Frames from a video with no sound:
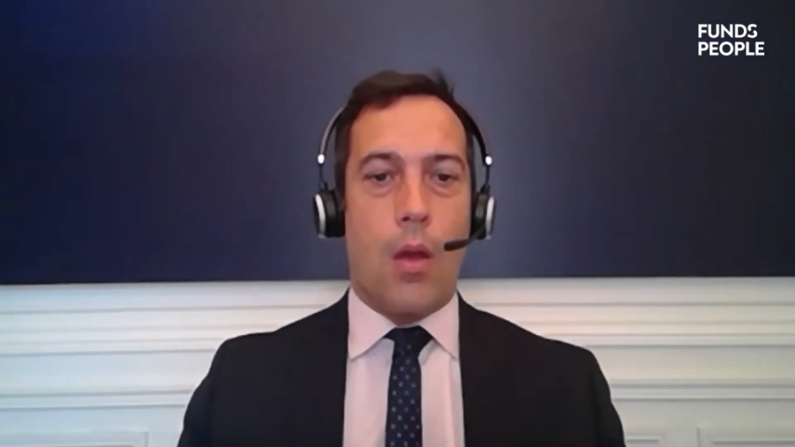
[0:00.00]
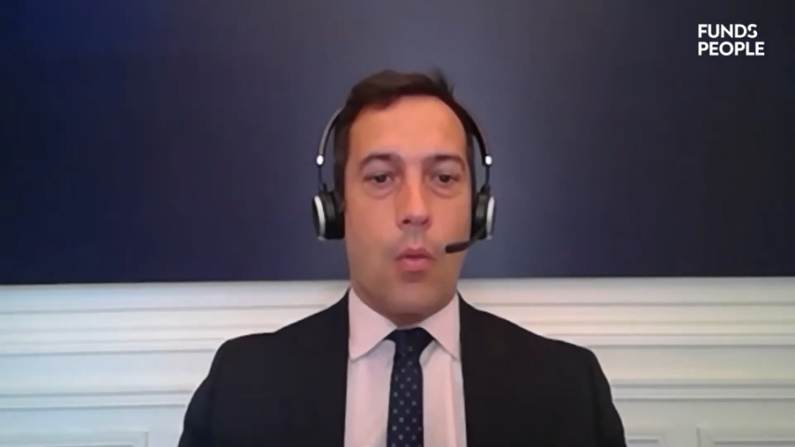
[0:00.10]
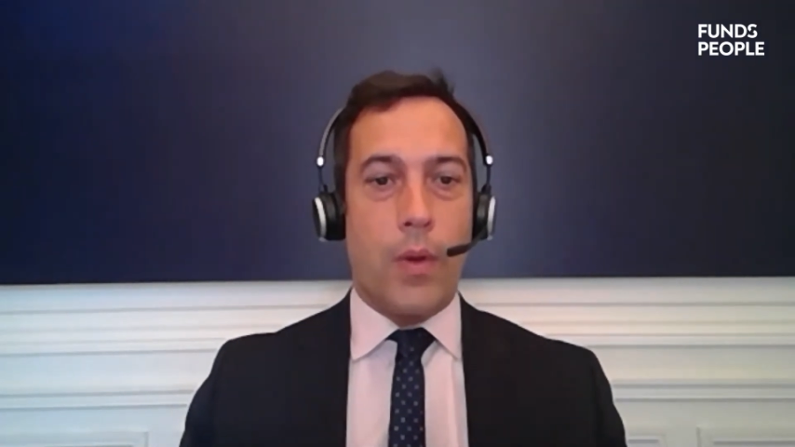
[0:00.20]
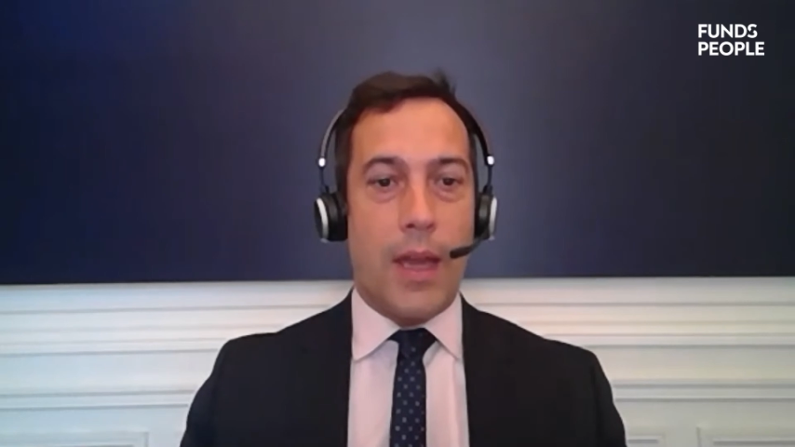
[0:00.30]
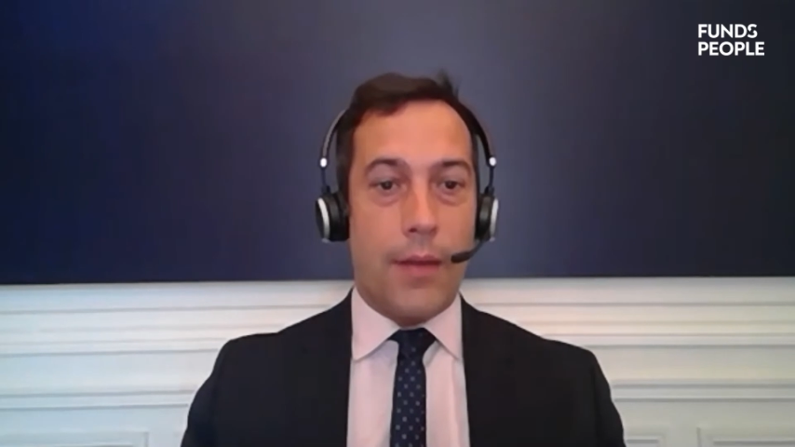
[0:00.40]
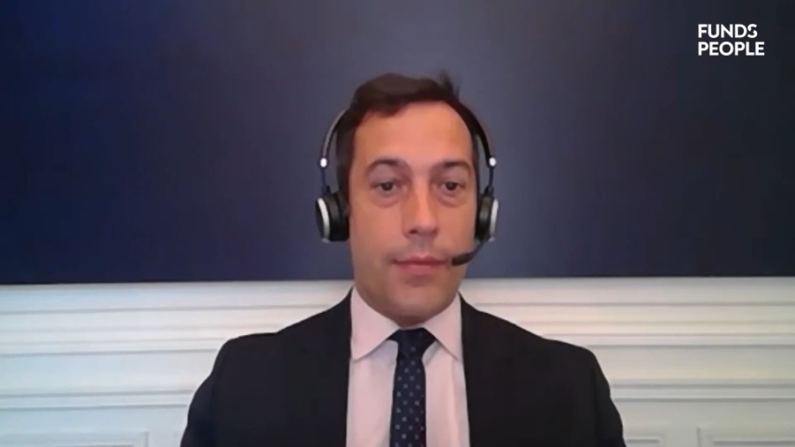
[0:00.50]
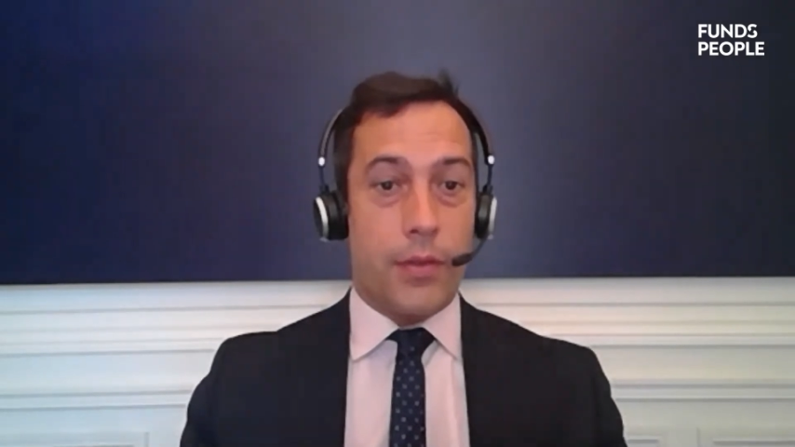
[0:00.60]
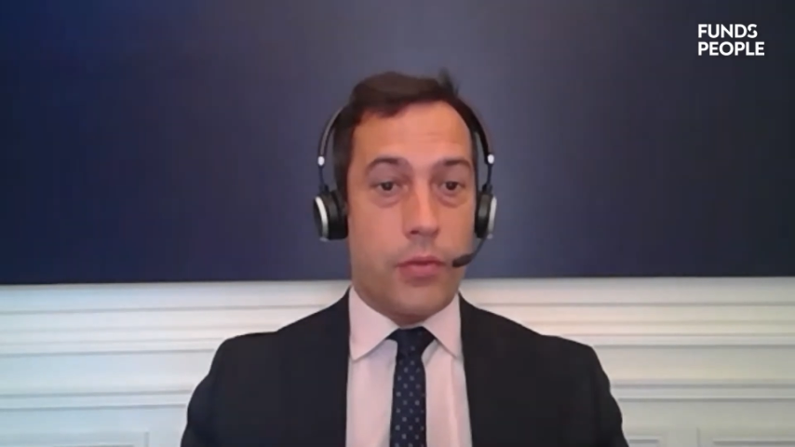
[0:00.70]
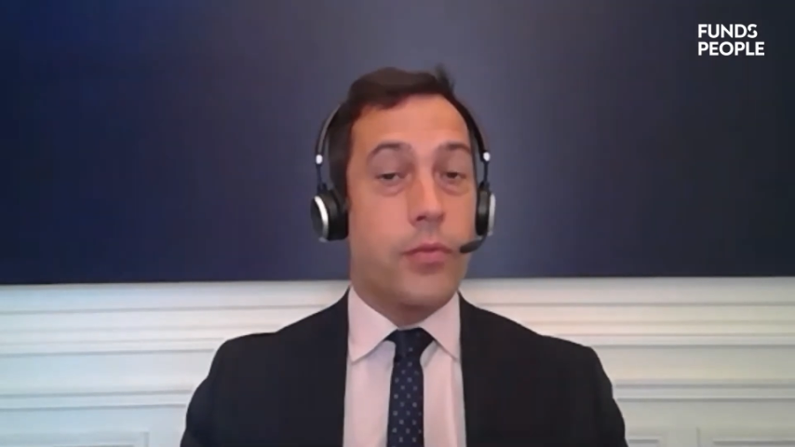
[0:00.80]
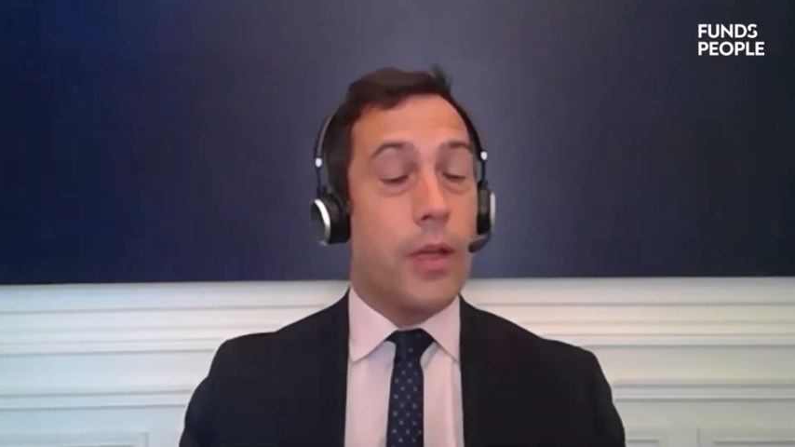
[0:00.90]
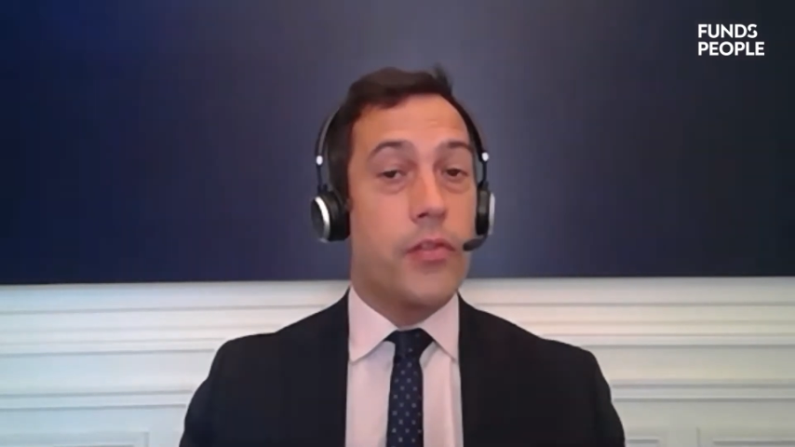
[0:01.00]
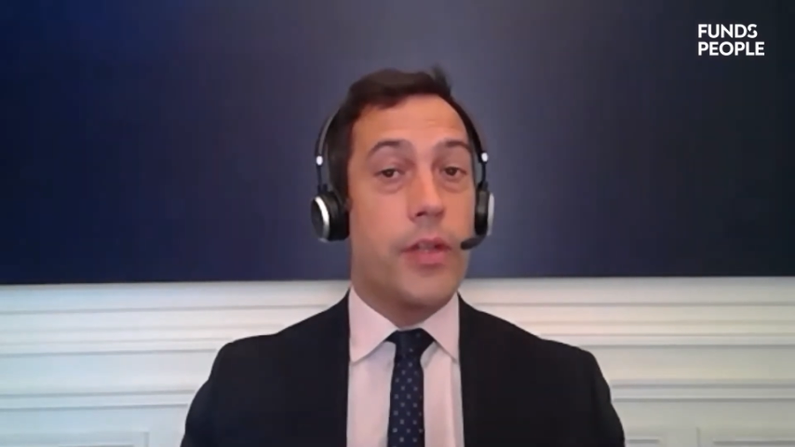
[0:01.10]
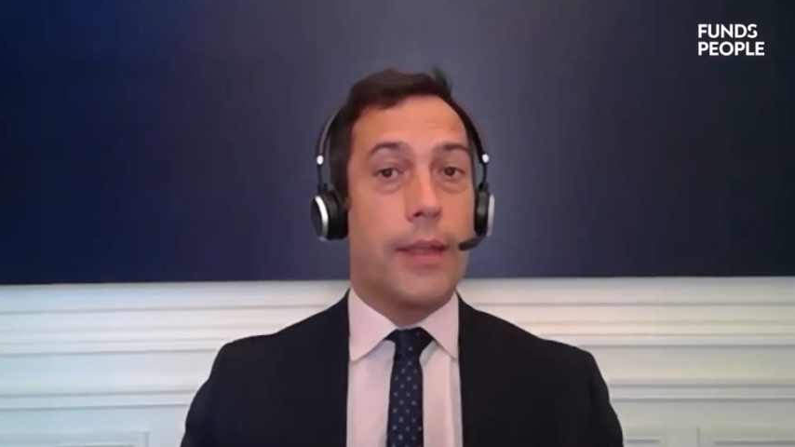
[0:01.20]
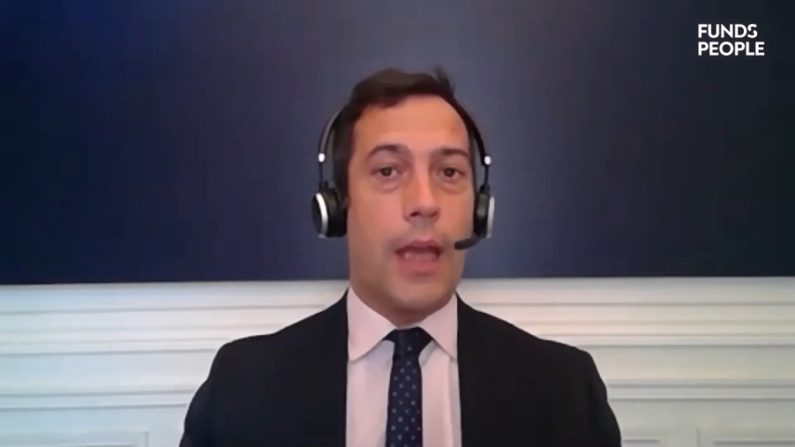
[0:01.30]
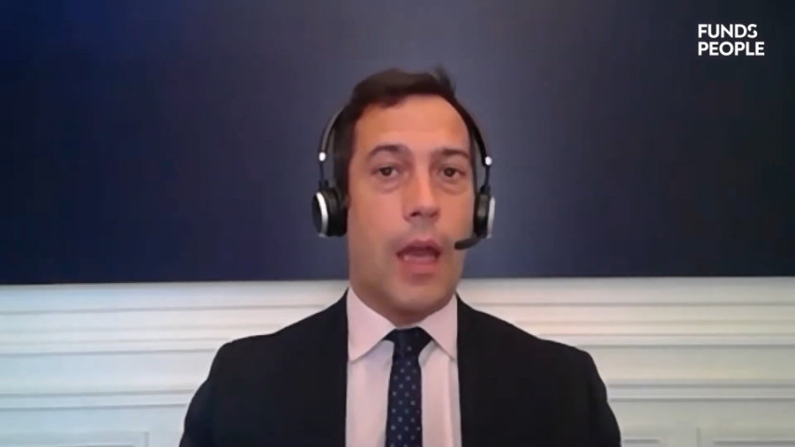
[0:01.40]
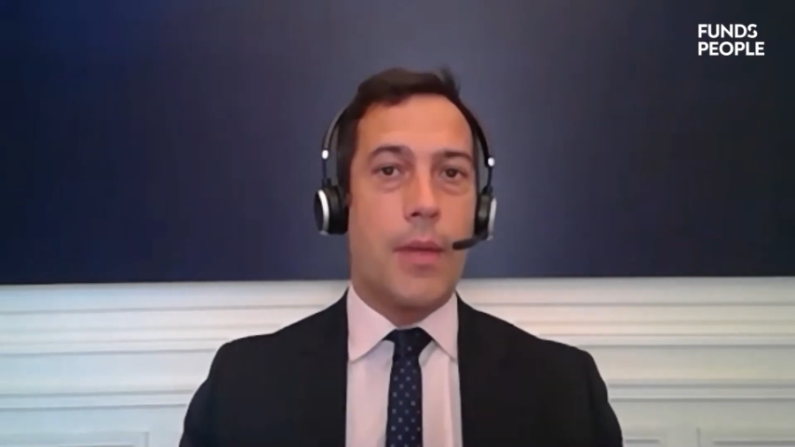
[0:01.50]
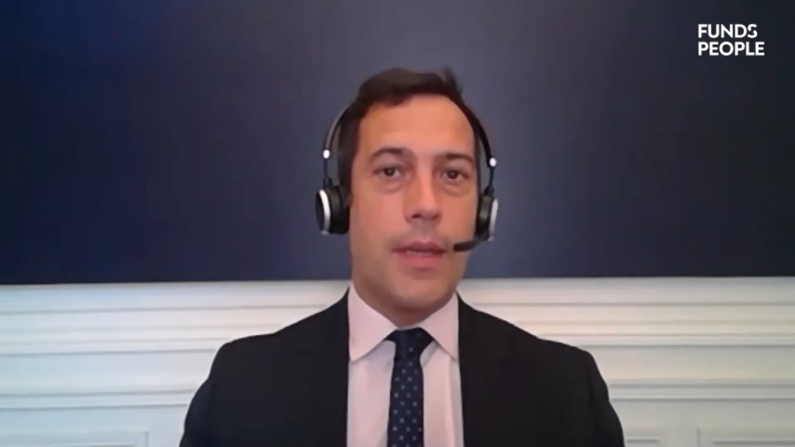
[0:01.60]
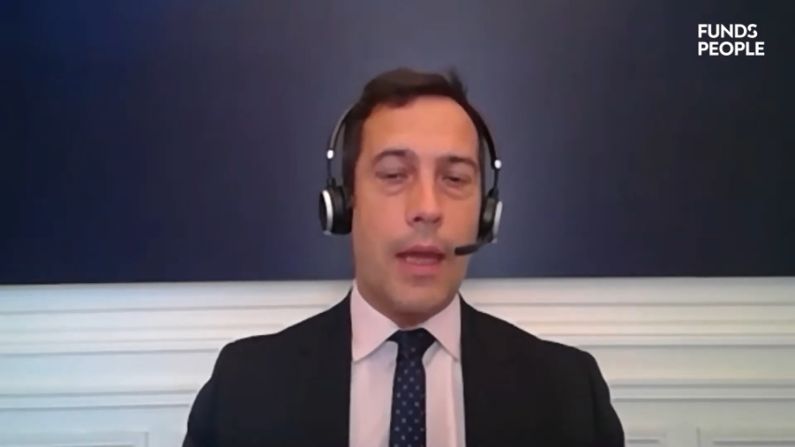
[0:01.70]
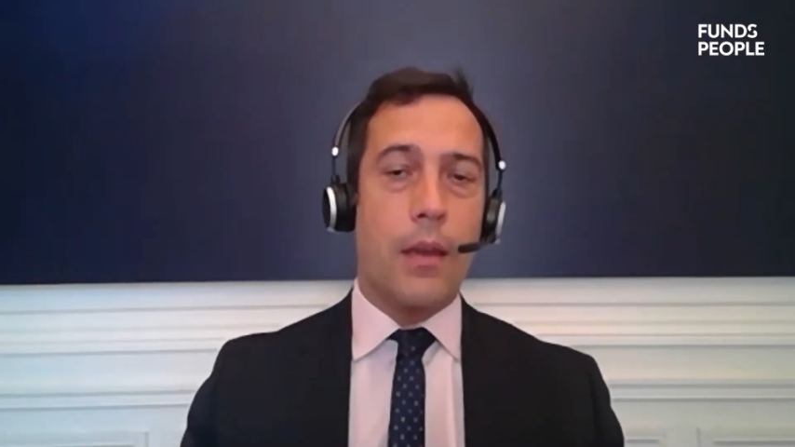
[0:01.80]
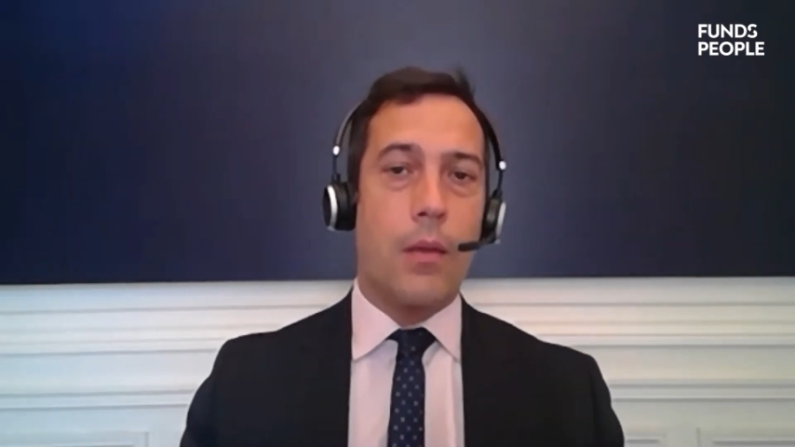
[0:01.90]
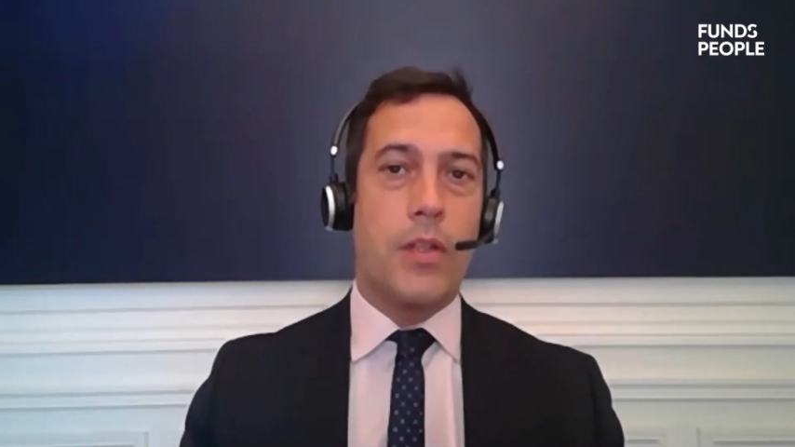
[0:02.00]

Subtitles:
We have such a strategy at Carmignac,